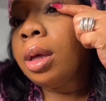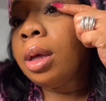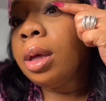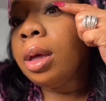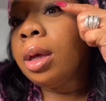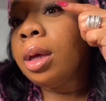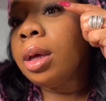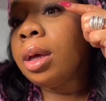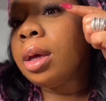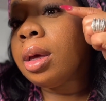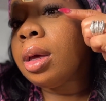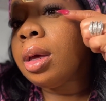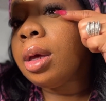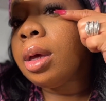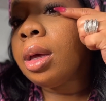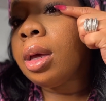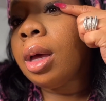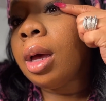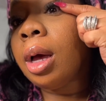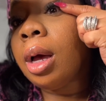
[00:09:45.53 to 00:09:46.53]

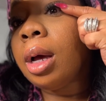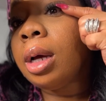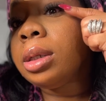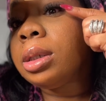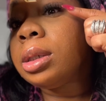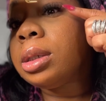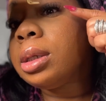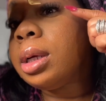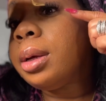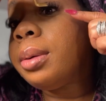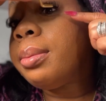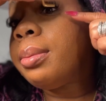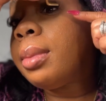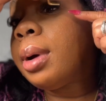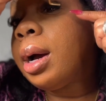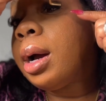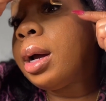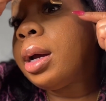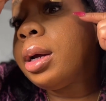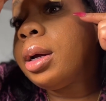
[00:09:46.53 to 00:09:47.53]
And I just
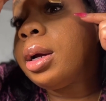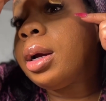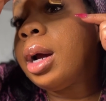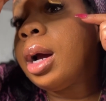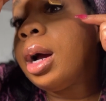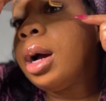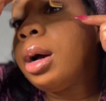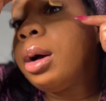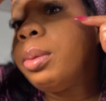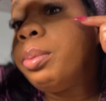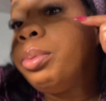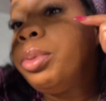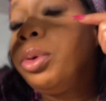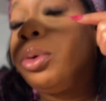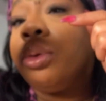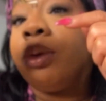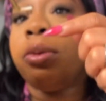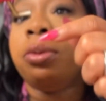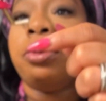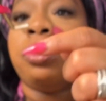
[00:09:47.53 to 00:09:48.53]
admire how
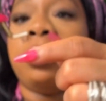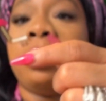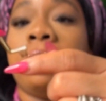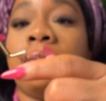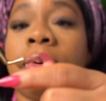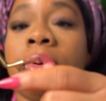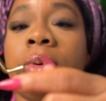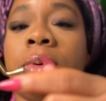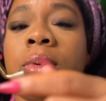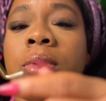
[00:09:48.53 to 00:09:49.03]
beautiful